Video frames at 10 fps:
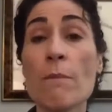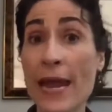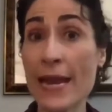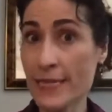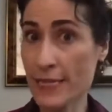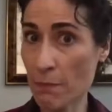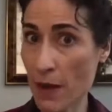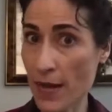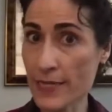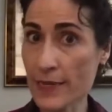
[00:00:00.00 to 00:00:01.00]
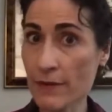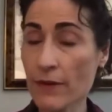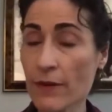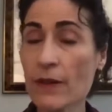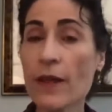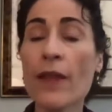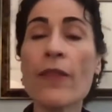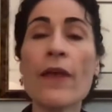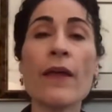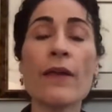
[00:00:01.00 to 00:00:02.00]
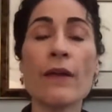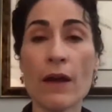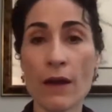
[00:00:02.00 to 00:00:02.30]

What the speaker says: pays a deposit and then